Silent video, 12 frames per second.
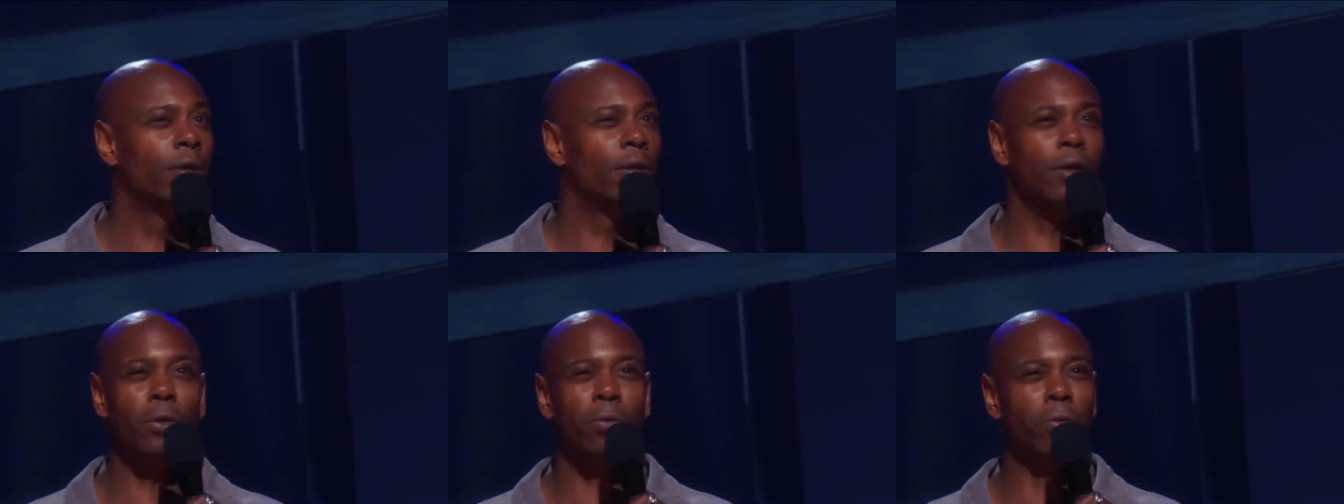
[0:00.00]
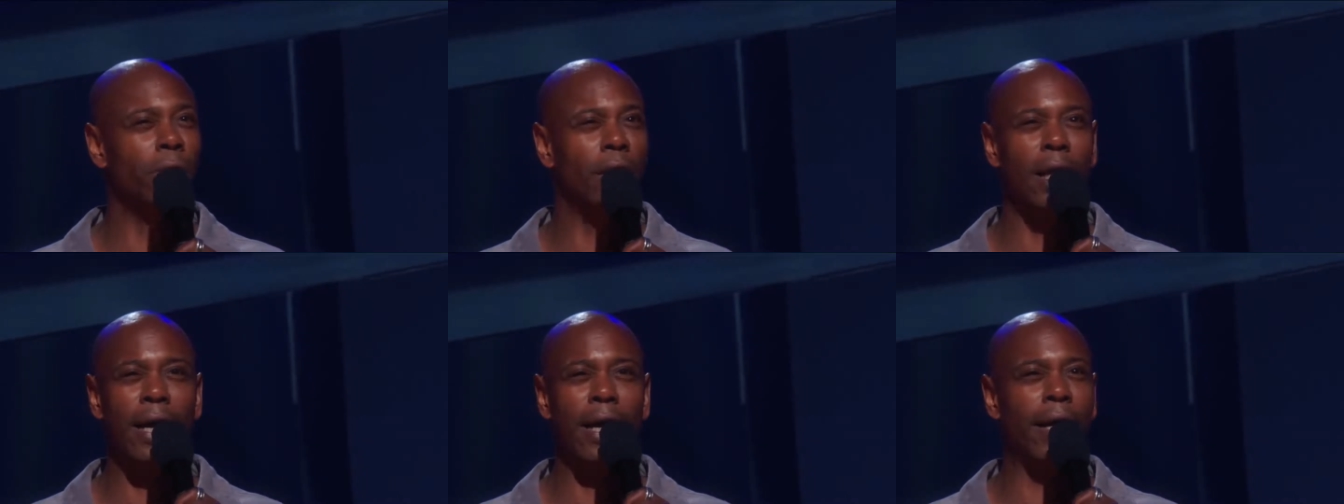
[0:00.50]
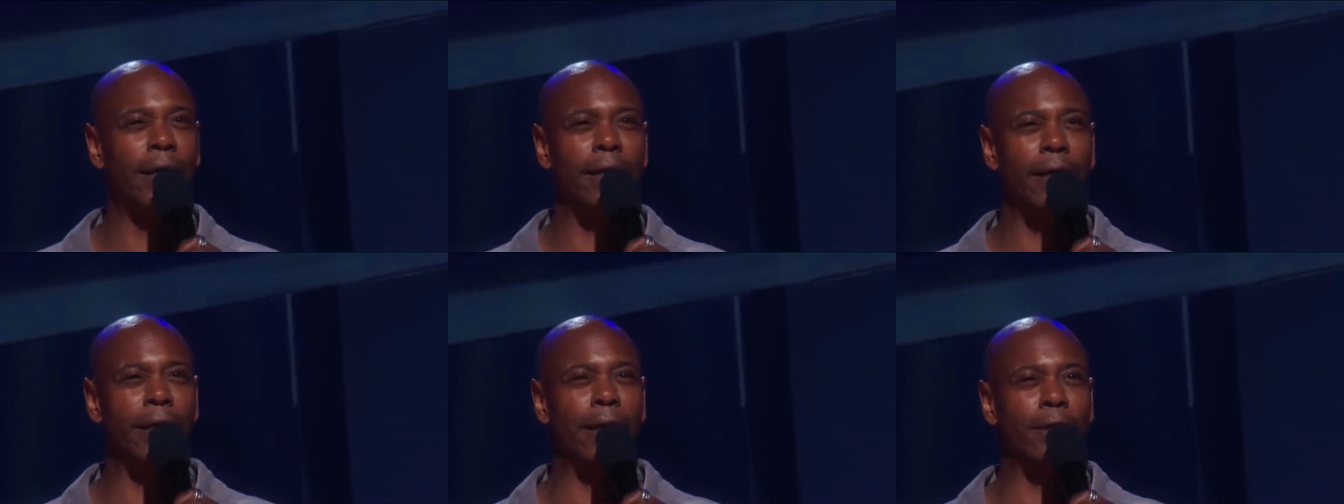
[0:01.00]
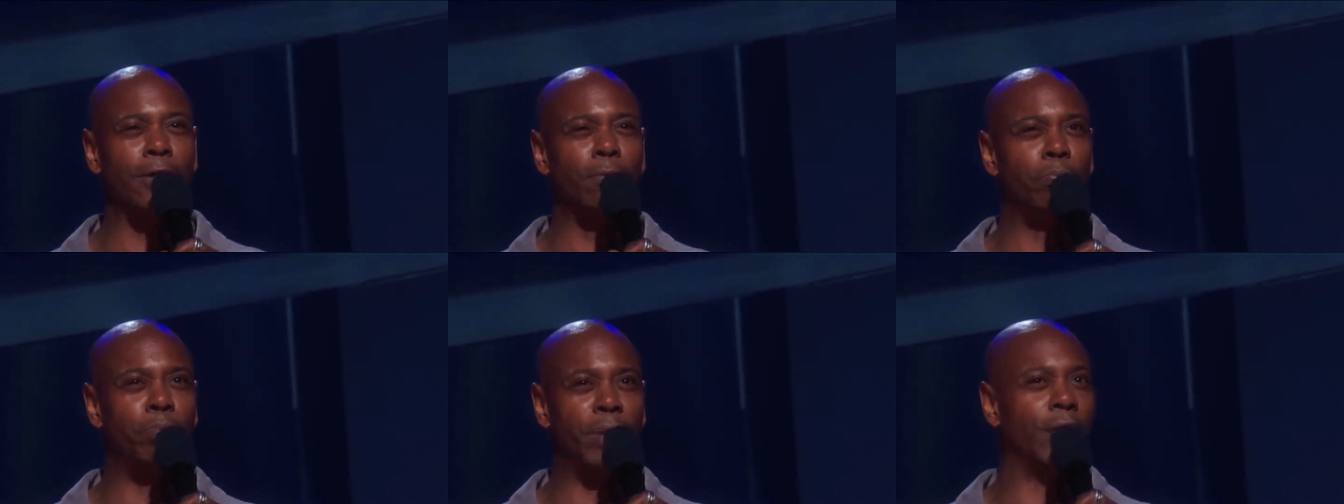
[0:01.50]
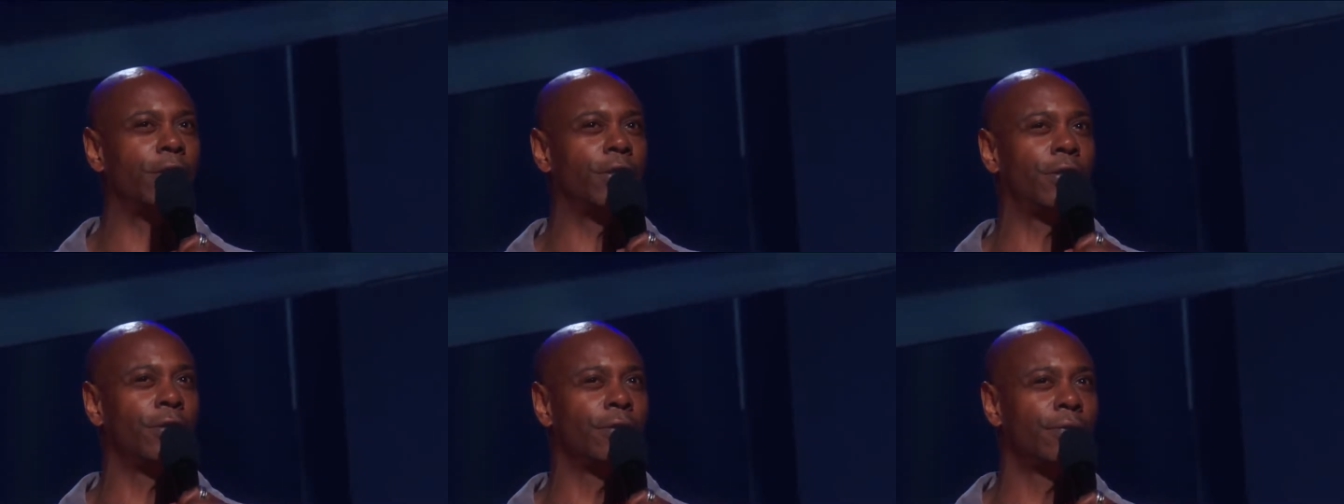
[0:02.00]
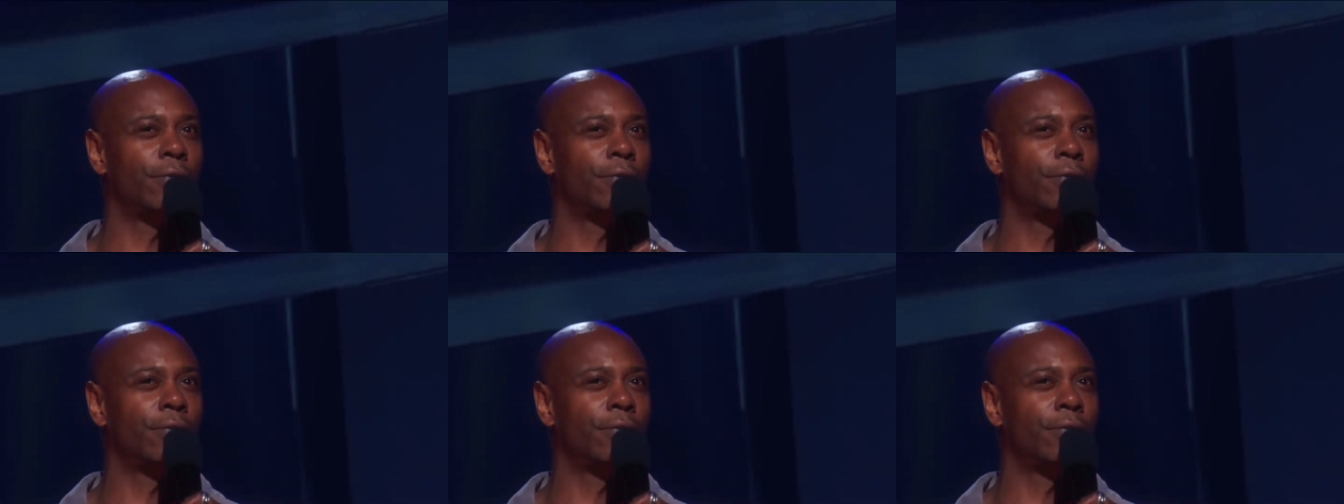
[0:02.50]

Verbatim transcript: you lying ass bitch.